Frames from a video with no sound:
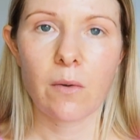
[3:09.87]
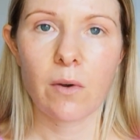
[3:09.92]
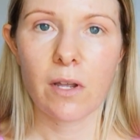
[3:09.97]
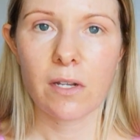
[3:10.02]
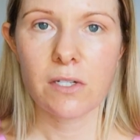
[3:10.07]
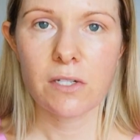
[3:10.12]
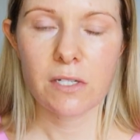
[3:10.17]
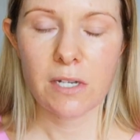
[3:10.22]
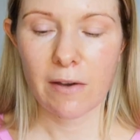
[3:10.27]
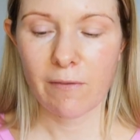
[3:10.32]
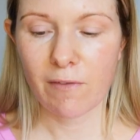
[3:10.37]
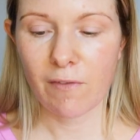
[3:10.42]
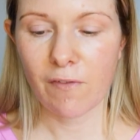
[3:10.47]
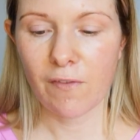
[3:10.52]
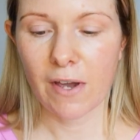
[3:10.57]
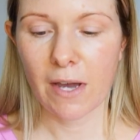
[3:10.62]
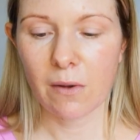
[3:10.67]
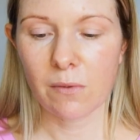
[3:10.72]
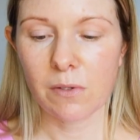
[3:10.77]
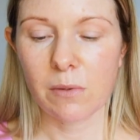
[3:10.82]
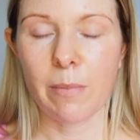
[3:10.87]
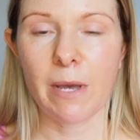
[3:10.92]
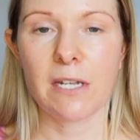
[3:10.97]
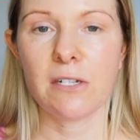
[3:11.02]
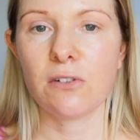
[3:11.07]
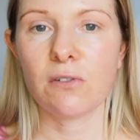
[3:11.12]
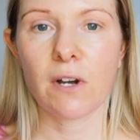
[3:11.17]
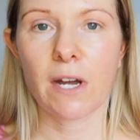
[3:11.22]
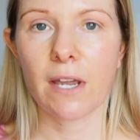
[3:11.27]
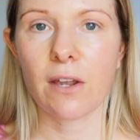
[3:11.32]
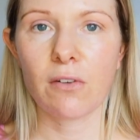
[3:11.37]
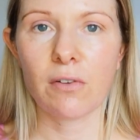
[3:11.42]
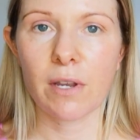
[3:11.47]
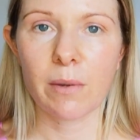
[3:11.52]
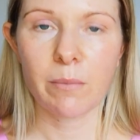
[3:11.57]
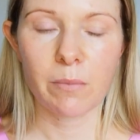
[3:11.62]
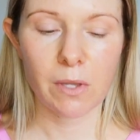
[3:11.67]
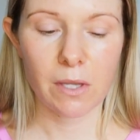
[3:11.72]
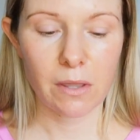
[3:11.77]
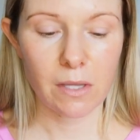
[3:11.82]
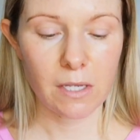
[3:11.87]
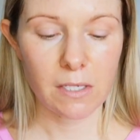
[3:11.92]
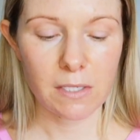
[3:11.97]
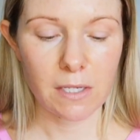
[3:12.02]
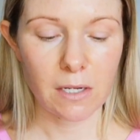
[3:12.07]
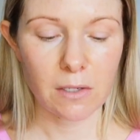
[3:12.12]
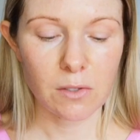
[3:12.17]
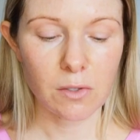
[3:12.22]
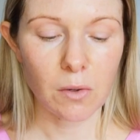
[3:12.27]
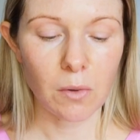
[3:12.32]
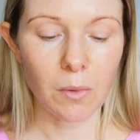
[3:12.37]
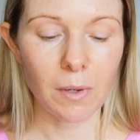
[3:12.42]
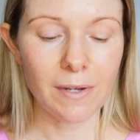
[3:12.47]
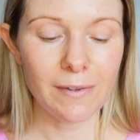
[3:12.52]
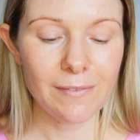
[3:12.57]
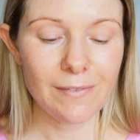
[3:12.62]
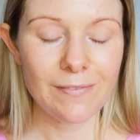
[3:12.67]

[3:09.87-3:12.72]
and I just haven't found a better eye cream than this at all.